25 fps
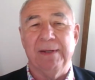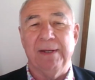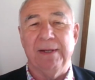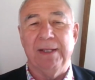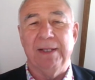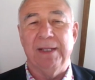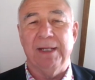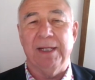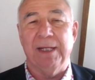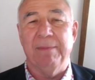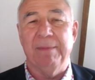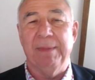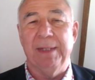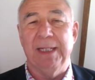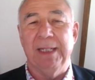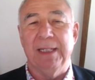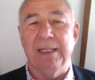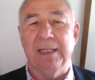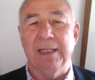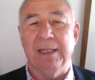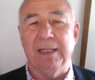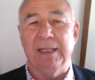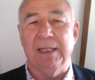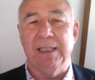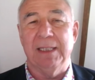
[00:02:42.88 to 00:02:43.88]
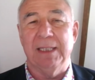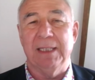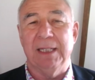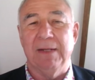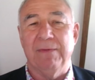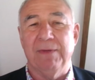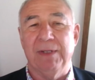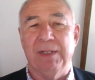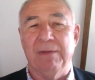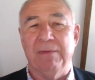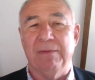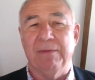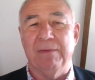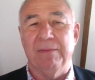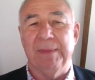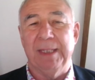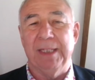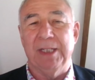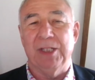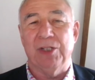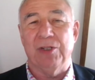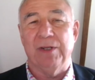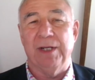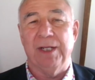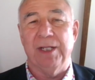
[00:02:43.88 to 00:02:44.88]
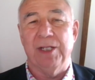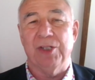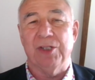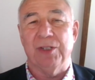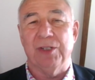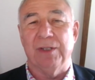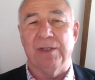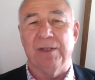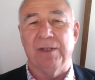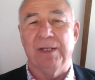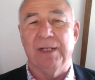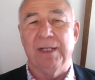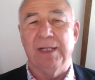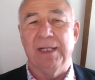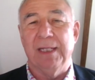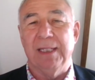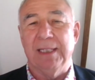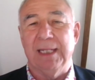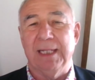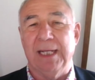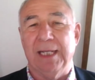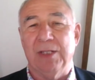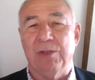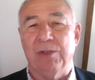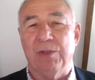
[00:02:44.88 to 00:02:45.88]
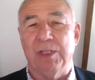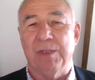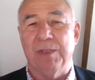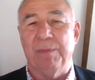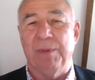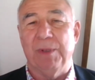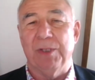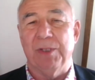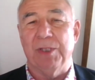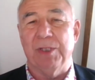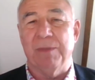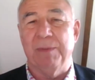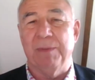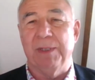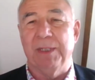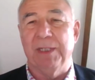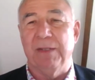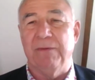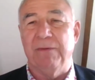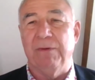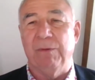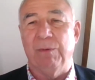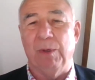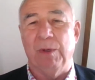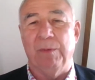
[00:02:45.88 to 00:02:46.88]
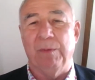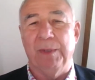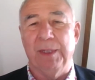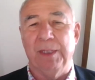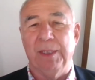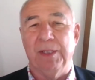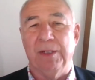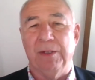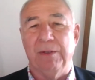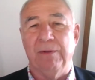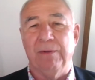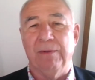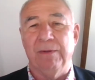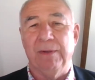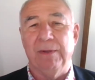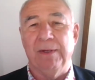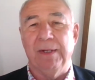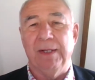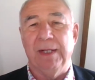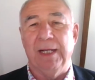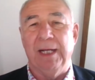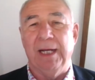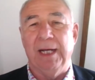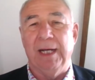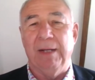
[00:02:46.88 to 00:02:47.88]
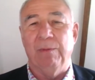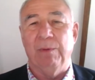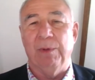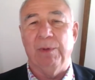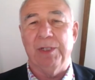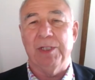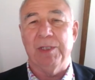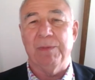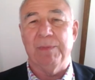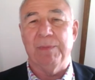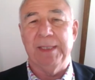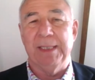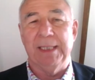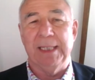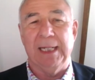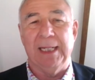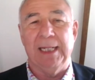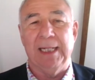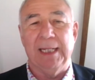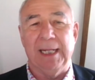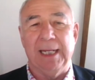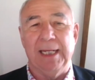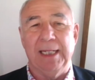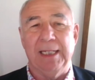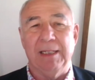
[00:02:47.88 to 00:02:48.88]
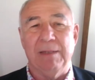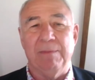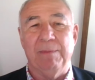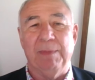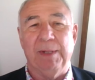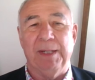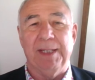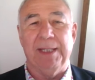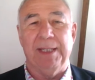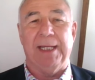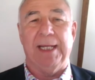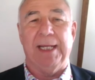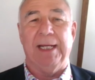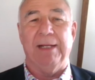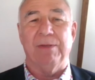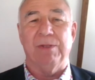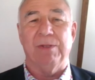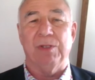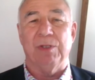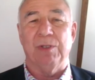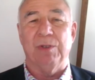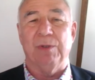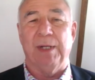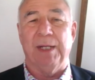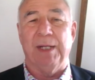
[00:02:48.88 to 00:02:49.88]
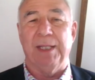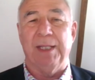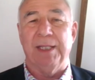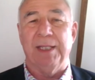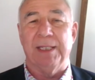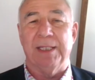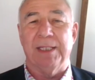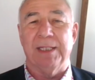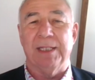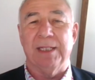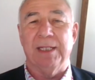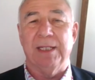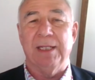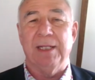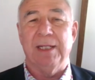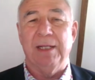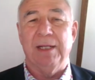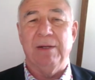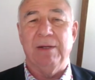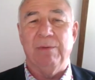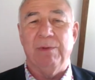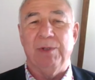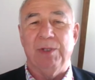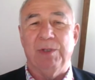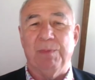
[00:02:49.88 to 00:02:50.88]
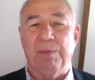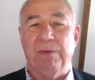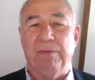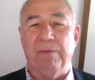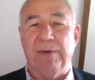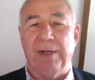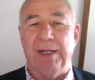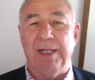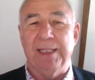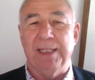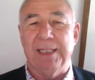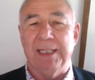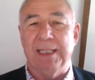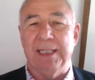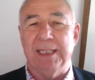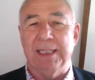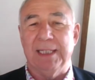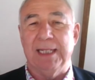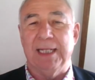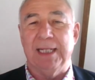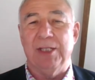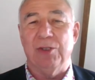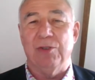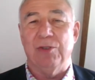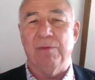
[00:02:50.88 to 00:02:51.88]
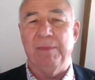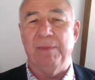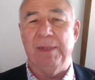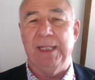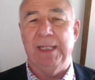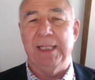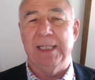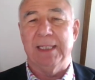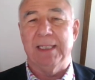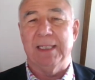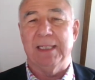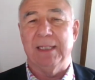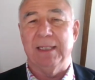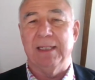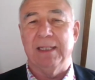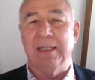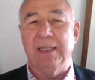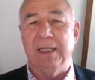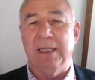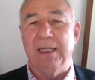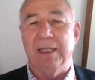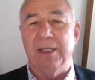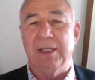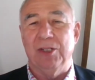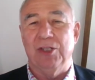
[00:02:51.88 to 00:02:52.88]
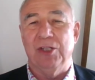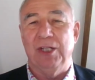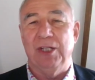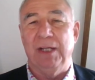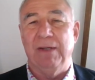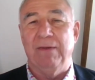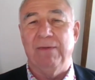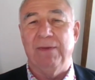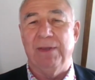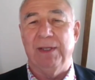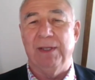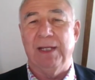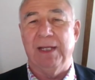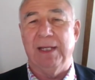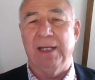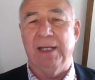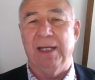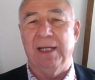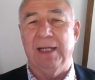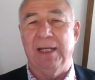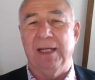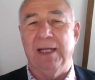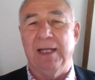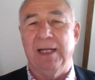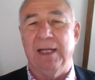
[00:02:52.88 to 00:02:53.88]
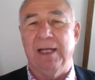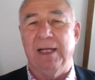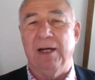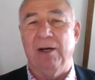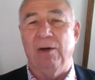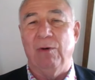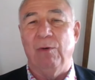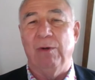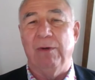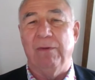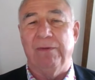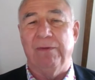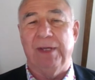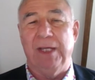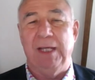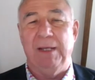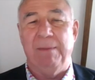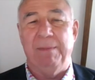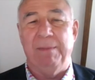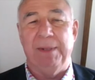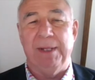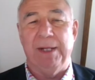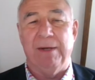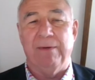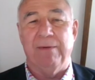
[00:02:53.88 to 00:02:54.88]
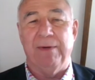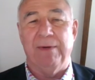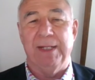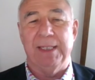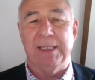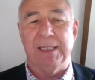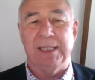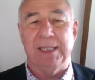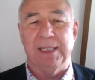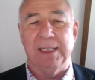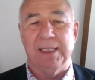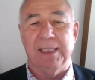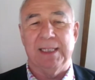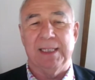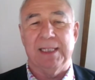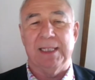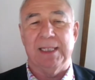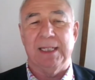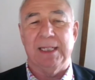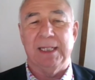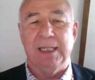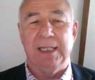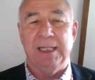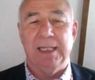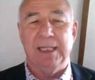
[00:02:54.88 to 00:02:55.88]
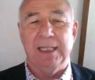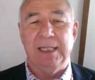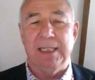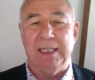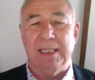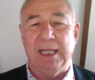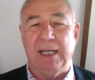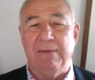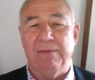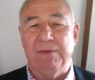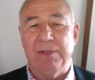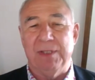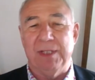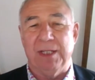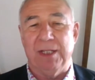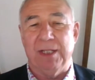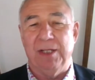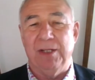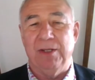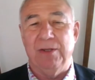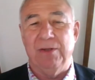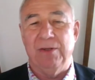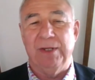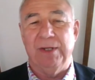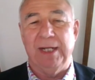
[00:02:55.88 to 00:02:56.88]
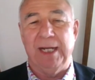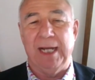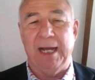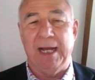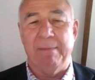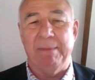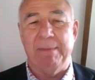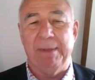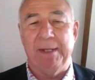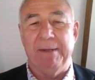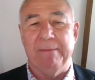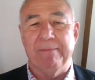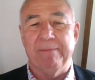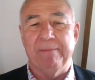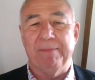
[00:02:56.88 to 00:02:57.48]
The Conservative administration takes responsibility for what we do and what has been delegated by the council to others, which provides the essential means to achieve the goal of keeping our residents safe, secure and happy.